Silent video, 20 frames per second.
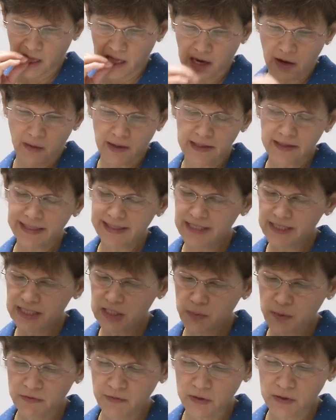All right, let's
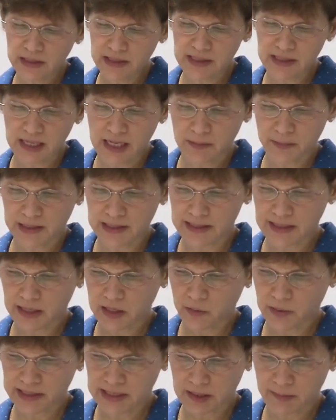just review the statements,
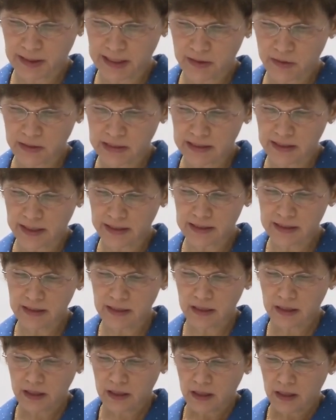otherwise they make no sense.
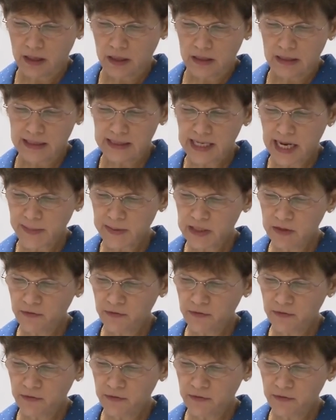Stops